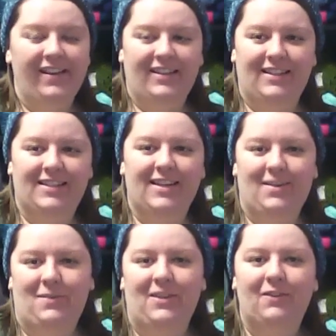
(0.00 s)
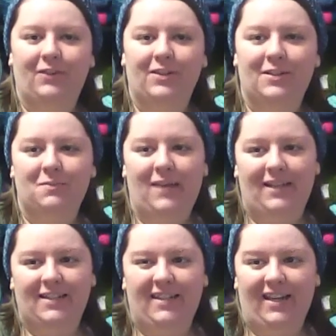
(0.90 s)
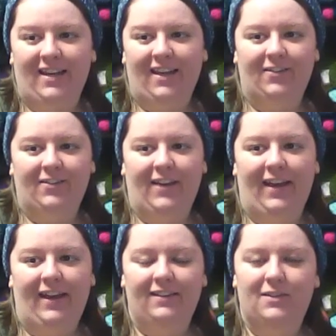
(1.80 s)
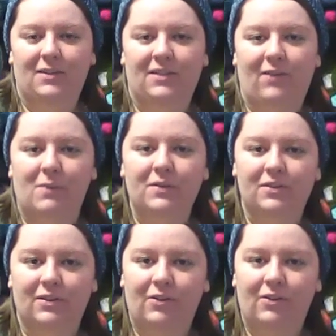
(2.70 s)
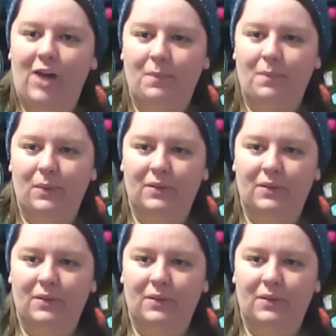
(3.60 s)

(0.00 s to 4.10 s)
This is going to be the first mainstay colorway in the Twist Fiber Studio shop.